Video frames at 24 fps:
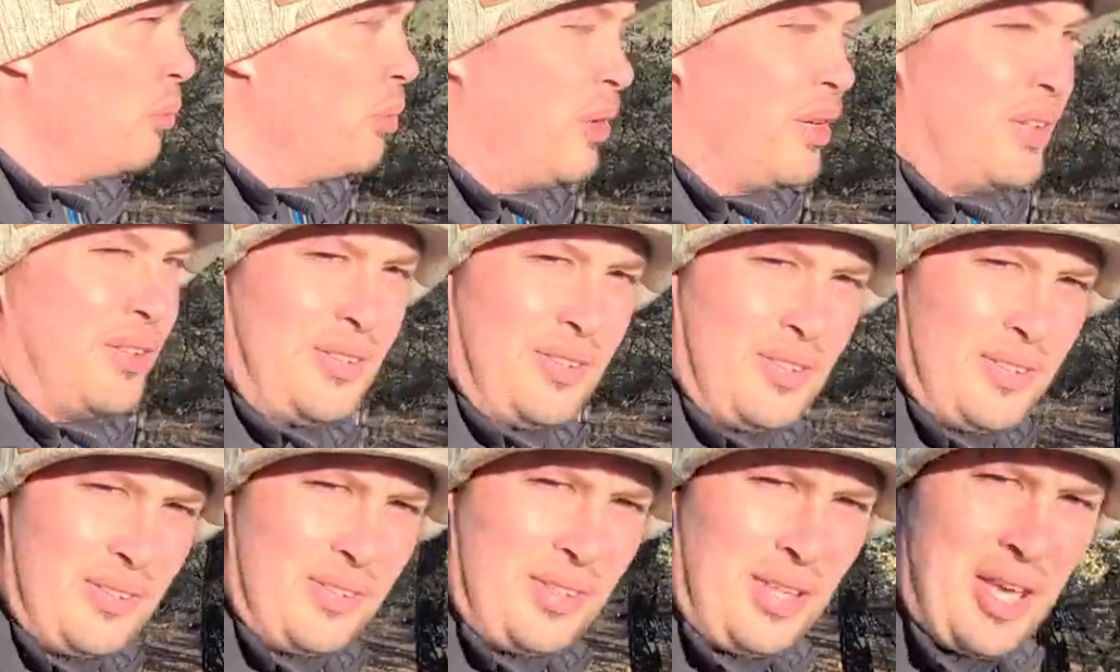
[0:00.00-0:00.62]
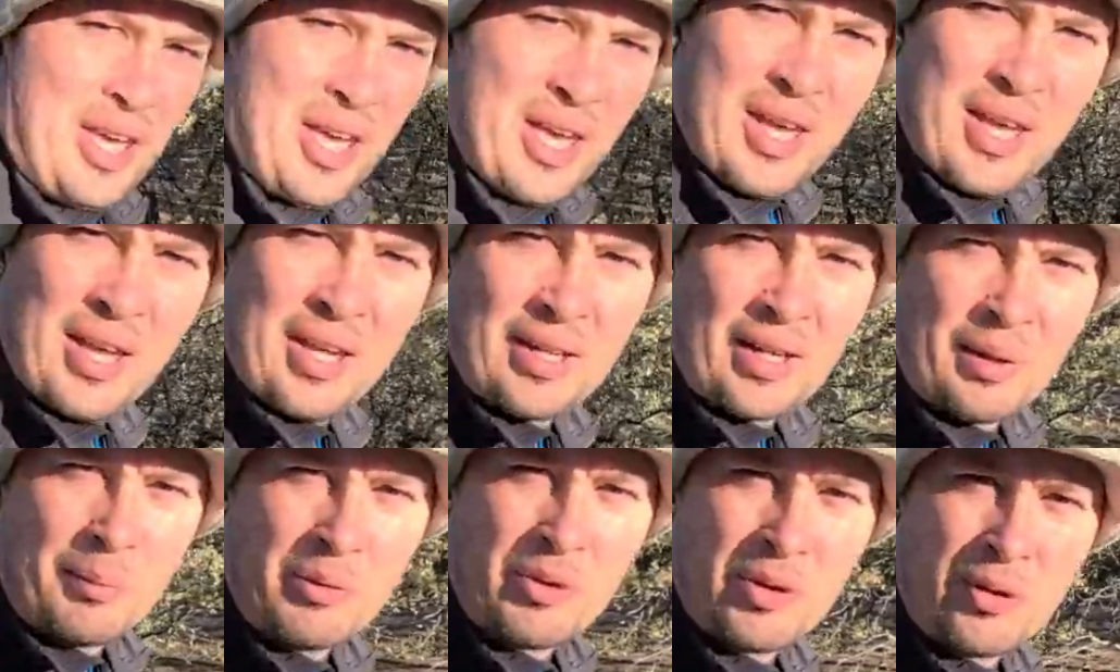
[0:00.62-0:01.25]
places
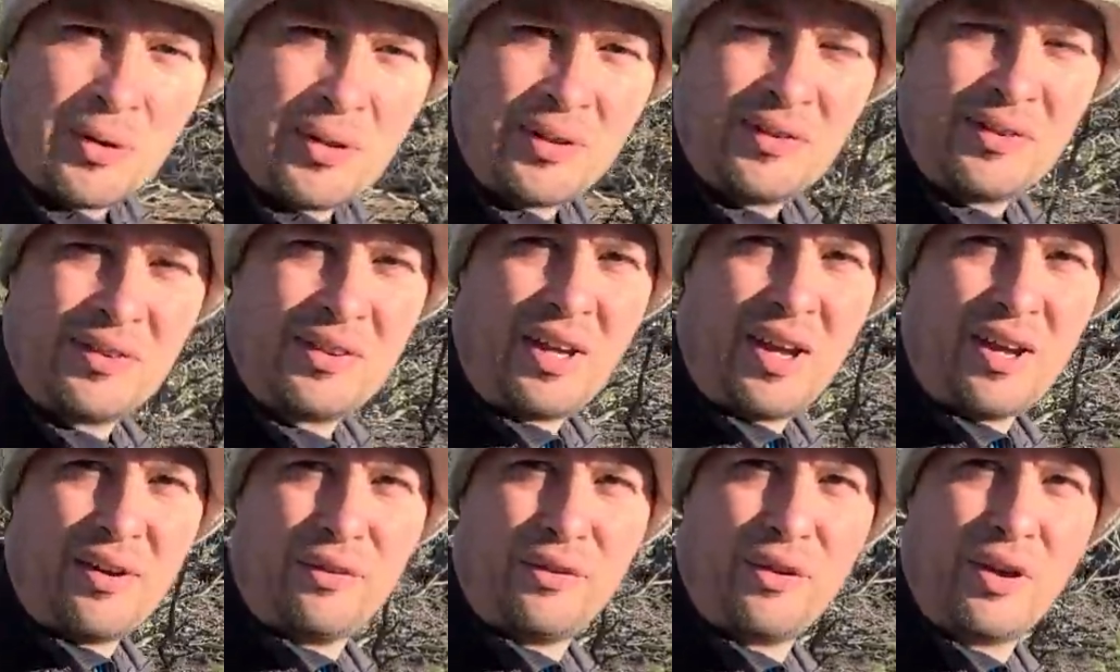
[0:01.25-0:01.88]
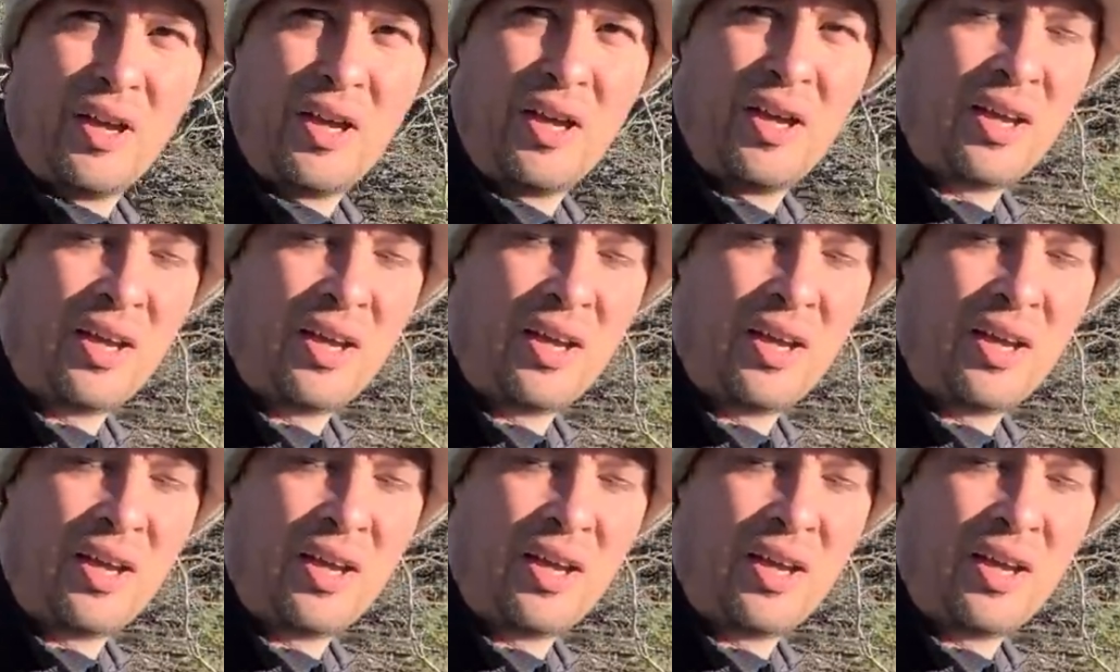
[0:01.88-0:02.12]
and I'm doing stuff